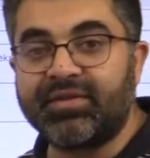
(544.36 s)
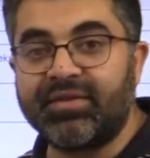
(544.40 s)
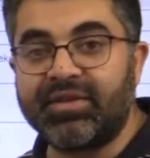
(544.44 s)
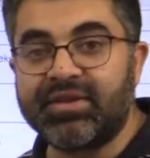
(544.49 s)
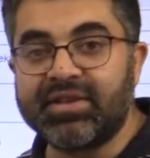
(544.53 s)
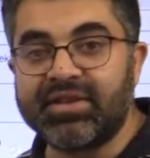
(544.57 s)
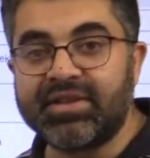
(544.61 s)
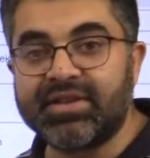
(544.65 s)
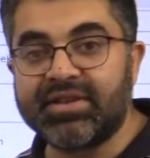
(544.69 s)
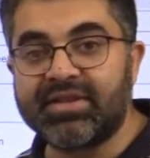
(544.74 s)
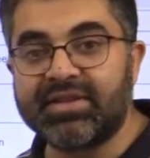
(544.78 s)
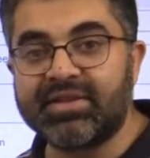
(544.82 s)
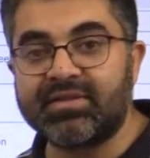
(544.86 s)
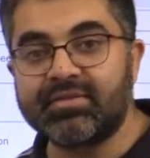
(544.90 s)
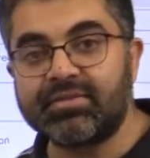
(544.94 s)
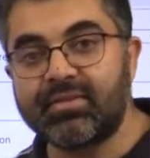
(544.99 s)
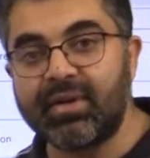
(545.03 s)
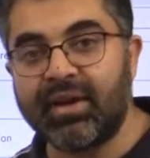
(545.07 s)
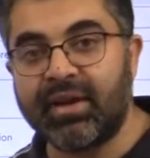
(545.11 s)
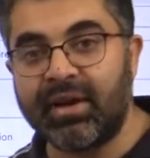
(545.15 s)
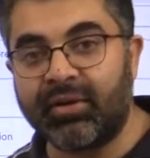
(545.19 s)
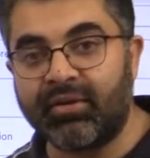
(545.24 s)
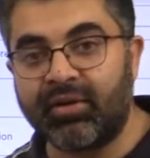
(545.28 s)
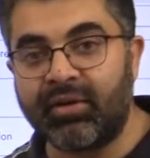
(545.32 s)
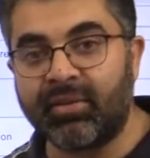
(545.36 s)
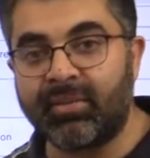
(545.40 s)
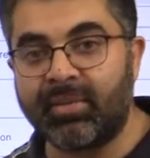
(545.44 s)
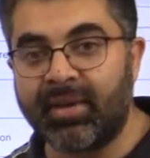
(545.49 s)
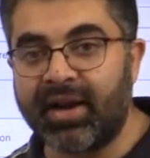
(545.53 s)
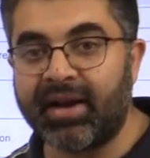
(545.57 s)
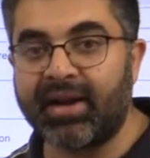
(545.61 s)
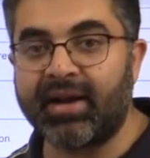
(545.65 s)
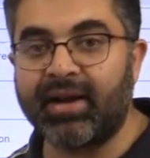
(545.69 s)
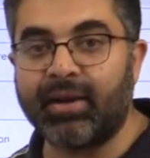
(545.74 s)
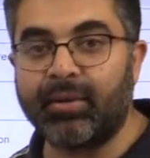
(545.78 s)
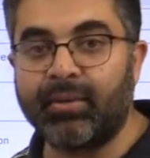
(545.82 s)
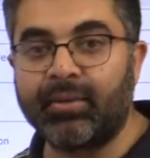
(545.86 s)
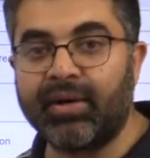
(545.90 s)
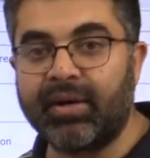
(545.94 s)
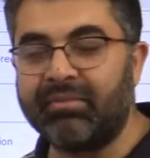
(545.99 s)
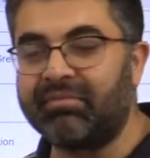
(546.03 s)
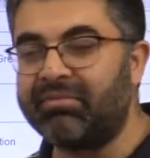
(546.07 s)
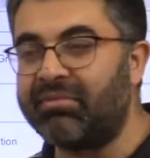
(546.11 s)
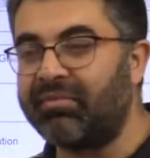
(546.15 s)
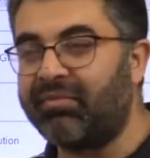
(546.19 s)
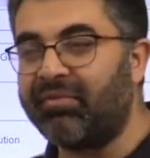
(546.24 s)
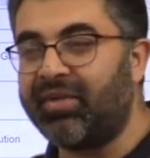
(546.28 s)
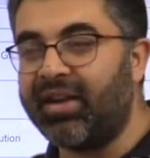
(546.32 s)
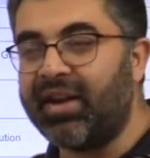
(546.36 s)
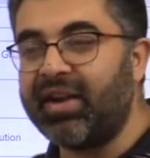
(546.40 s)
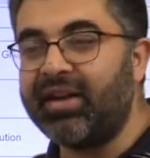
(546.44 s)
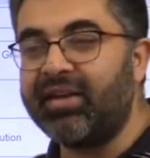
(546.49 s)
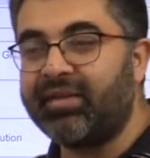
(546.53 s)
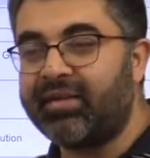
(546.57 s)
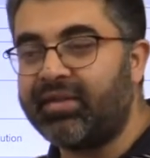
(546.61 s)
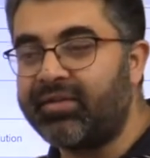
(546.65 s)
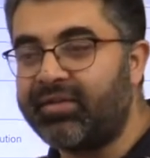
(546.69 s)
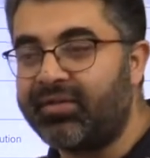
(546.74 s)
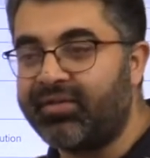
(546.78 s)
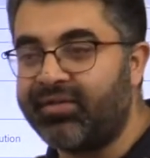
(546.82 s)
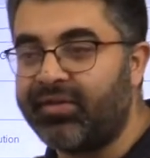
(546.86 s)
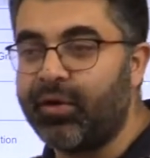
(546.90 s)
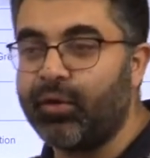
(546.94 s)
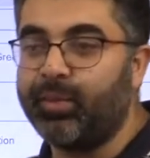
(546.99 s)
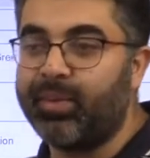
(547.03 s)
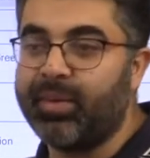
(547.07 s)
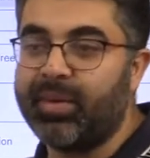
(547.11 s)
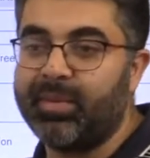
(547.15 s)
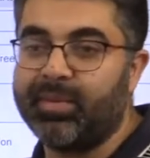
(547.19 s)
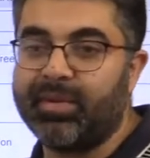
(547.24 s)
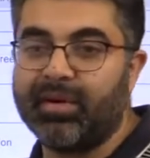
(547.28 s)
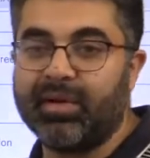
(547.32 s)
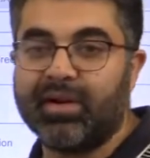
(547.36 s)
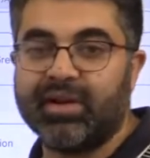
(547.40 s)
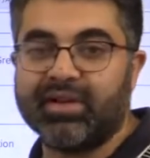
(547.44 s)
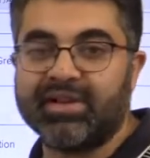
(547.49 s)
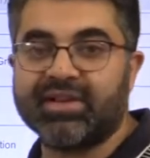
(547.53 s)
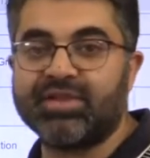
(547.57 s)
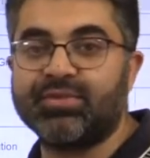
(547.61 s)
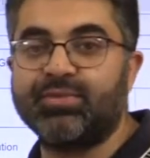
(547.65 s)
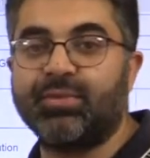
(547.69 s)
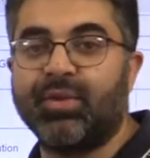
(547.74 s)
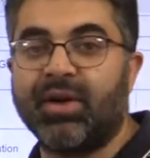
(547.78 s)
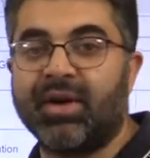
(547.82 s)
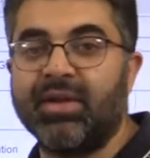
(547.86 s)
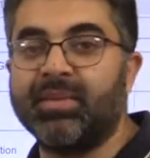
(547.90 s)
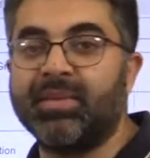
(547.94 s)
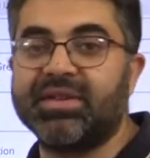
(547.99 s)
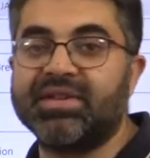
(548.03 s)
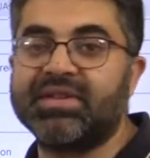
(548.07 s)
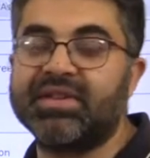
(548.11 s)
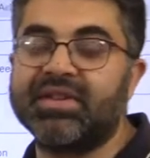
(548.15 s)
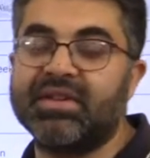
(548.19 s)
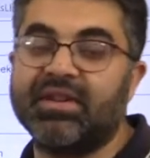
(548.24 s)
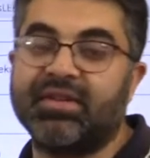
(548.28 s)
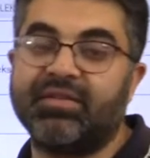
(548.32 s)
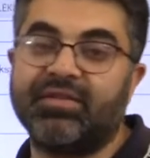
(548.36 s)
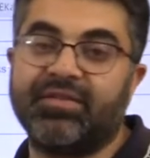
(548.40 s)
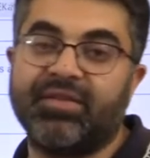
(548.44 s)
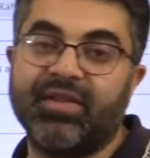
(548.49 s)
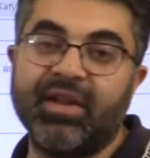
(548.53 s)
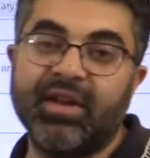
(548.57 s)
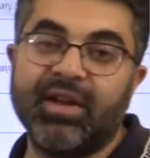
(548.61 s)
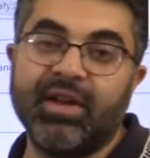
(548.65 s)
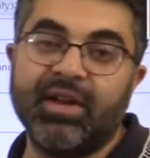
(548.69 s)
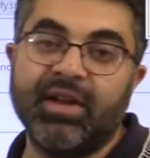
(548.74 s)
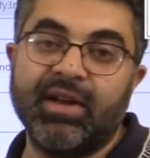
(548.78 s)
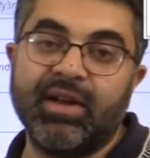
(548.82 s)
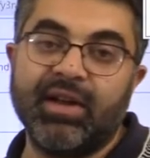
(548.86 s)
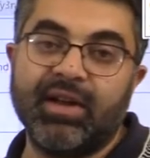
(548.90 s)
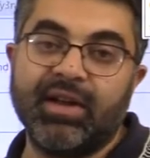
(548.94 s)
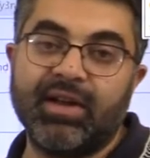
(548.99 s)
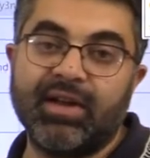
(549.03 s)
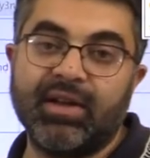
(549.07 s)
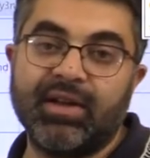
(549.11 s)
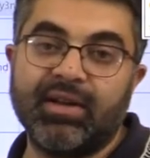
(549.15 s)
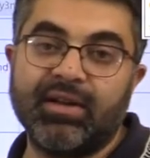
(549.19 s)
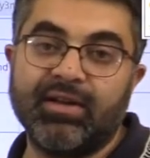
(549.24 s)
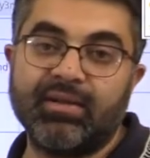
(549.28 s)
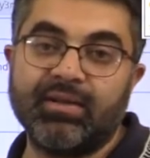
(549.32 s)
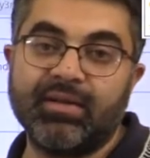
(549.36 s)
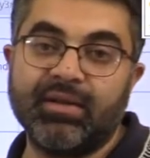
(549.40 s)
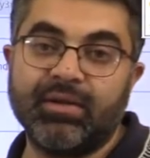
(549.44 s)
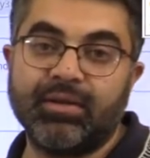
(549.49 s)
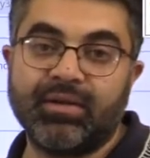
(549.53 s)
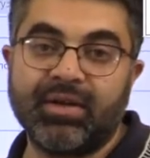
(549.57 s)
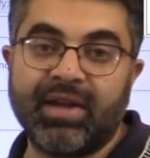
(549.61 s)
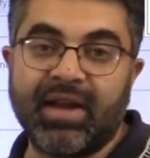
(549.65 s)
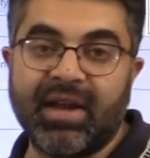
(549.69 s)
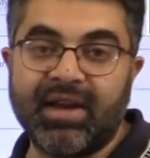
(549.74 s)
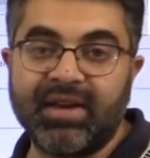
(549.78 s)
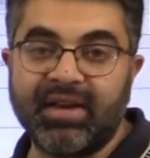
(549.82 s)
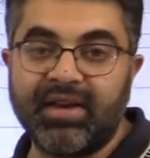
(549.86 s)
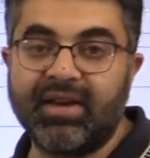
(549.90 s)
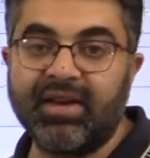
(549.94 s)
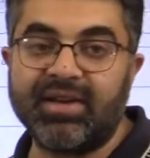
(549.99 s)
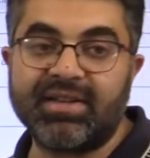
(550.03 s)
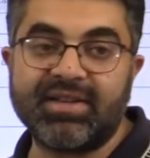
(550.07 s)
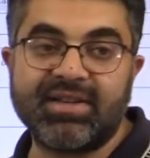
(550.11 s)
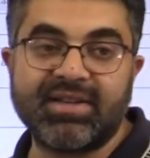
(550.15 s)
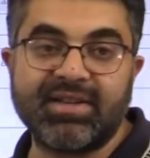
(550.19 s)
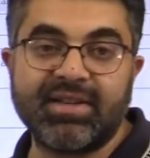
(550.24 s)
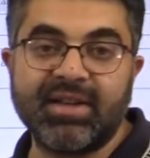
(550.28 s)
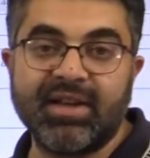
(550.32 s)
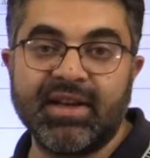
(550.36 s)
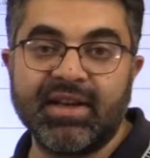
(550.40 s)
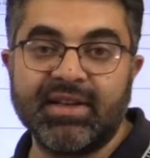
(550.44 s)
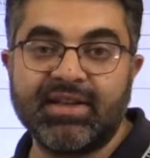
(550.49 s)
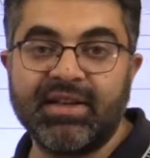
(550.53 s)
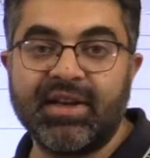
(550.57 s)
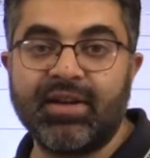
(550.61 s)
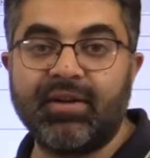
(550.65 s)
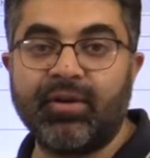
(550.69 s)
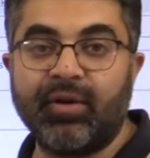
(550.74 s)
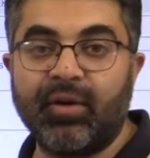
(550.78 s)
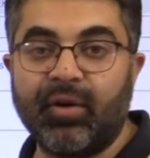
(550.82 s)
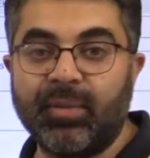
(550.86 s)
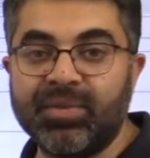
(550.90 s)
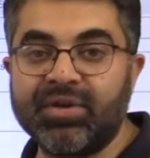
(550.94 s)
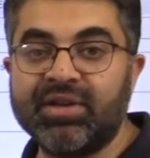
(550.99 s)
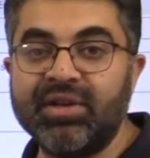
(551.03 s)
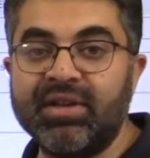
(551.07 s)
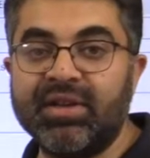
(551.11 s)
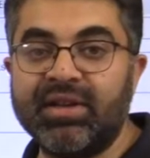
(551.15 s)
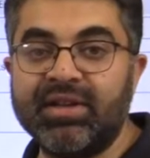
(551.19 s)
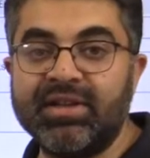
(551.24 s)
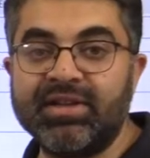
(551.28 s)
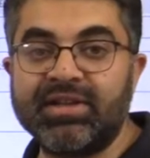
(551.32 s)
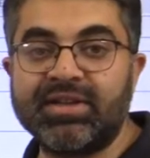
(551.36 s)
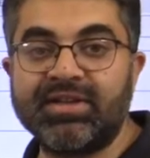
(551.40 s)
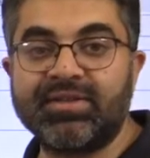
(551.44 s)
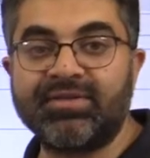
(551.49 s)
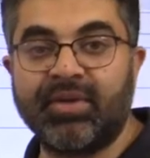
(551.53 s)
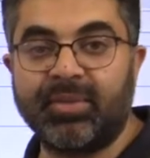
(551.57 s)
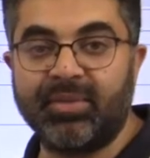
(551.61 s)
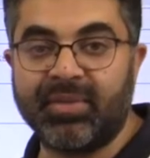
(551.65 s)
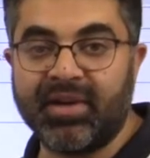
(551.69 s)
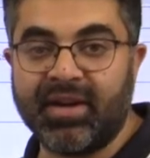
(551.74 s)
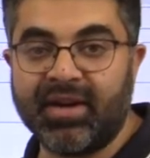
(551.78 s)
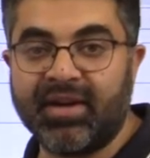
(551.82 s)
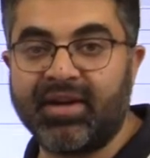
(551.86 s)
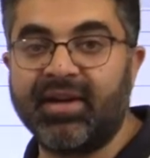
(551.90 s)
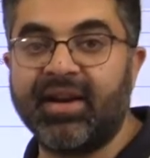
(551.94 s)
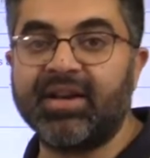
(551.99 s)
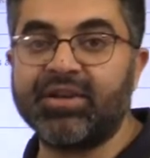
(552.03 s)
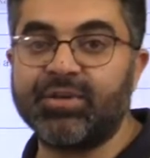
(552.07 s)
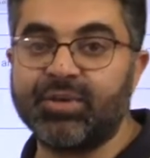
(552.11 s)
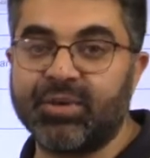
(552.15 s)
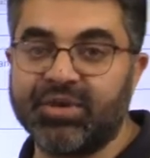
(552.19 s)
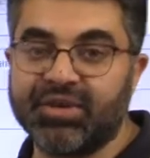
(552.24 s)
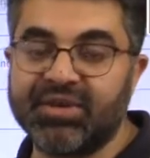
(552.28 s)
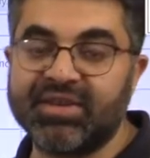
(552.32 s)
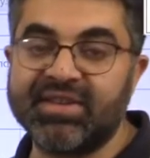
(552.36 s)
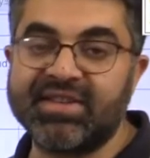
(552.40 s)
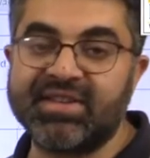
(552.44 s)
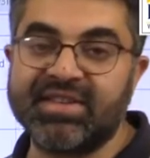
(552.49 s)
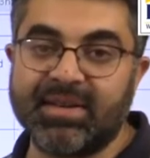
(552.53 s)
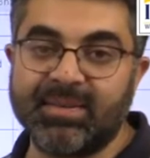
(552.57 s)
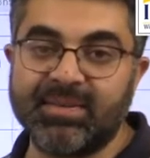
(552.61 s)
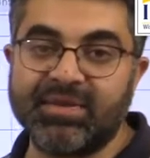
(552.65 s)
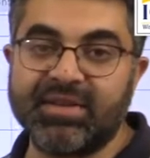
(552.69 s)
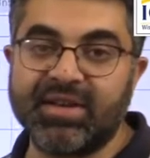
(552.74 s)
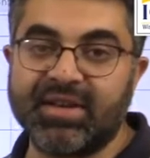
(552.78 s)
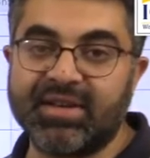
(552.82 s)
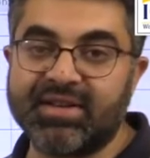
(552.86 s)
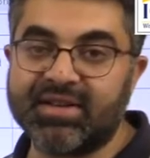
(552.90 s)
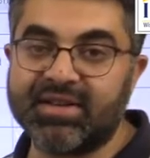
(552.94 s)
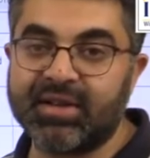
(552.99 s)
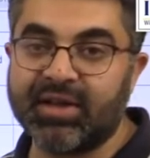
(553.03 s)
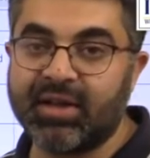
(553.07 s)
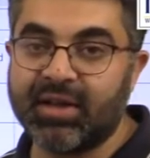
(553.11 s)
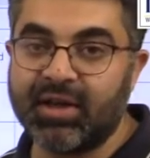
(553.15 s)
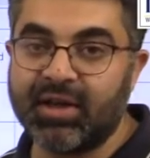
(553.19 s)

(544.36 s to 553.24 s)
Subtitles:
which is in our background. Very few people, just 1% of candidates take optionals from their graduation subjects.